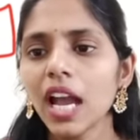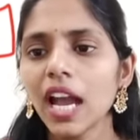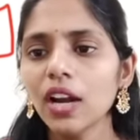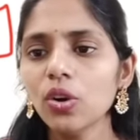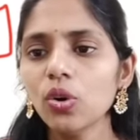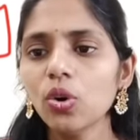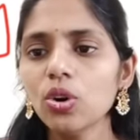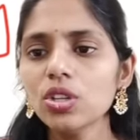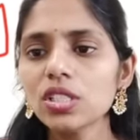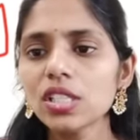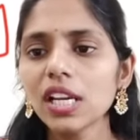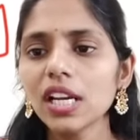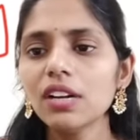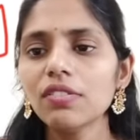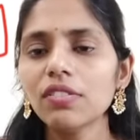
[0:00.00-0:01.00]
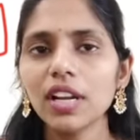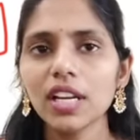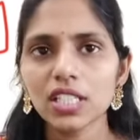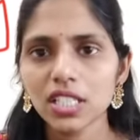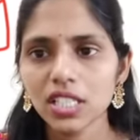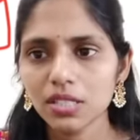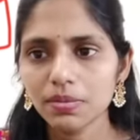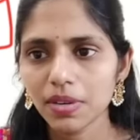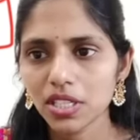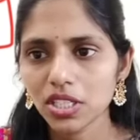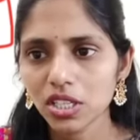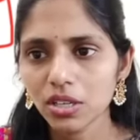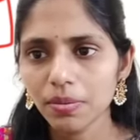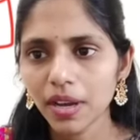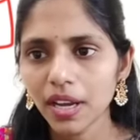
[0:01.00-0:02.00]
and wholesale inflation is
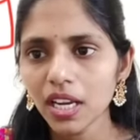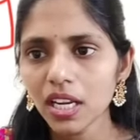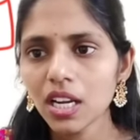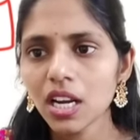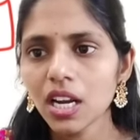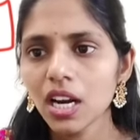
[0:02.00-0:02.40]
measured by